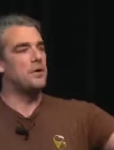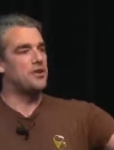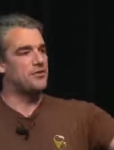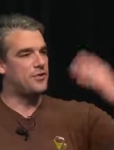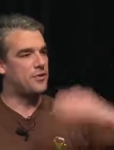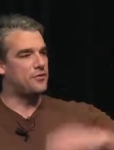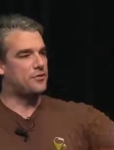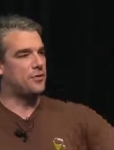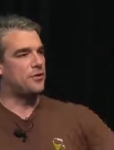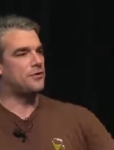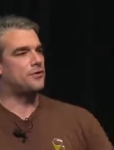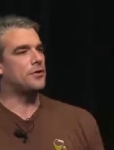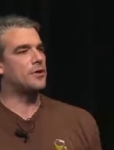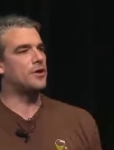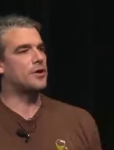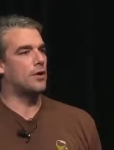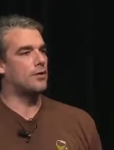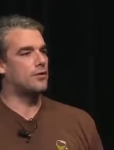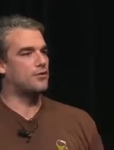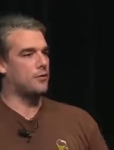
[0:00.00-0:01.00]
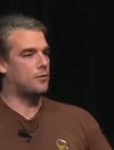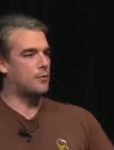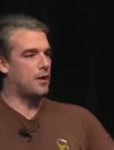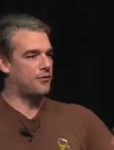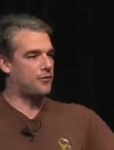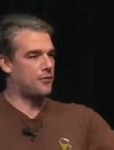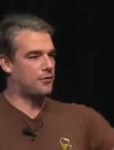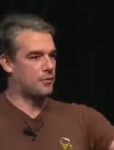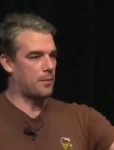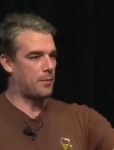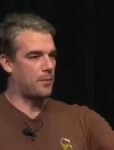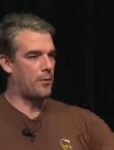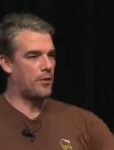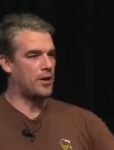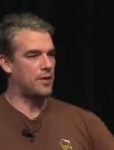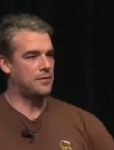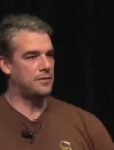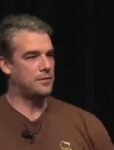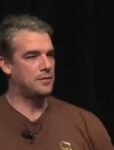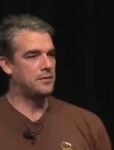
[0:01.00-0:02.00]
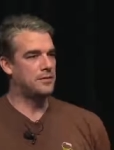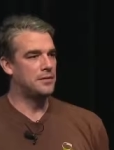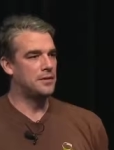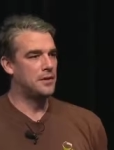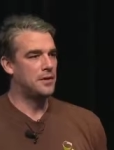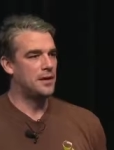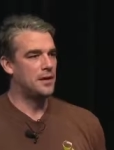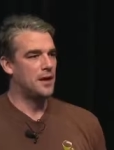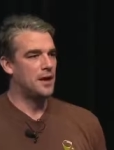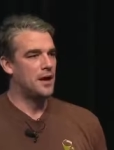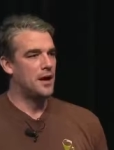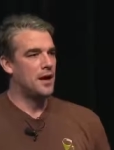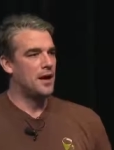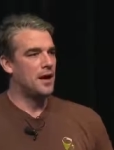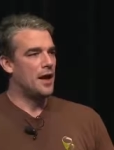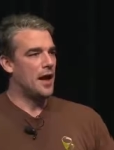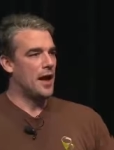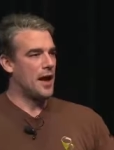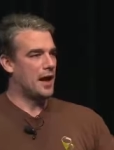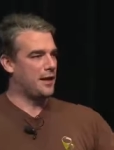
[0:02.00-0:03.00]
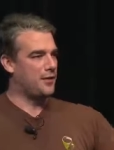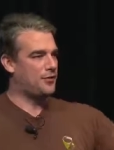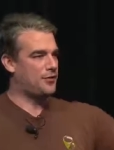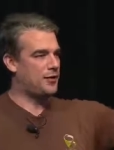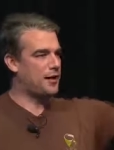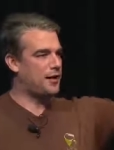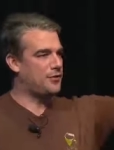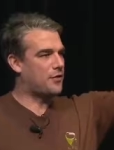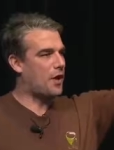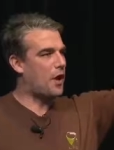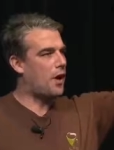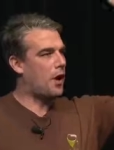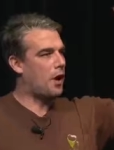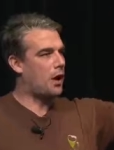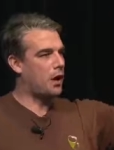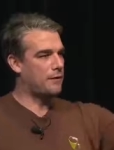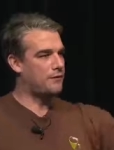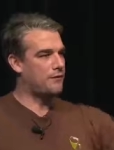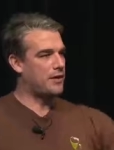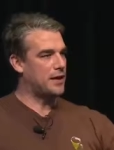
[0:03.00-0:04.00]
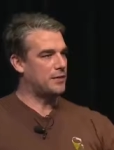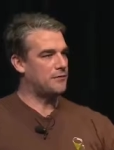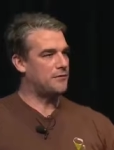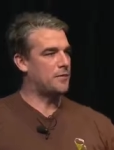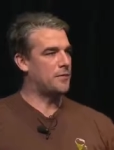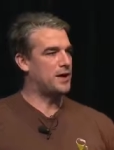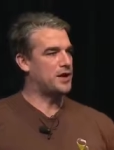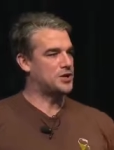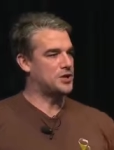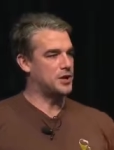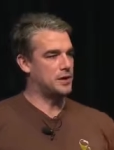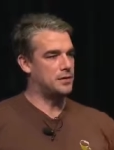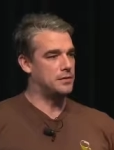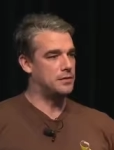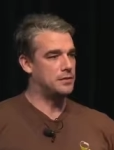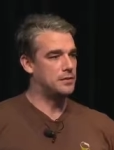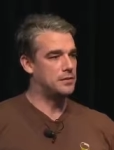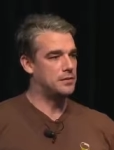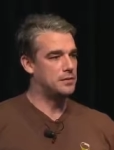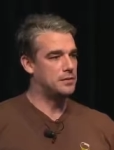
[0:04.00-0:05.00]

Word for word: Business user goes and runs his report, and he sees all of the information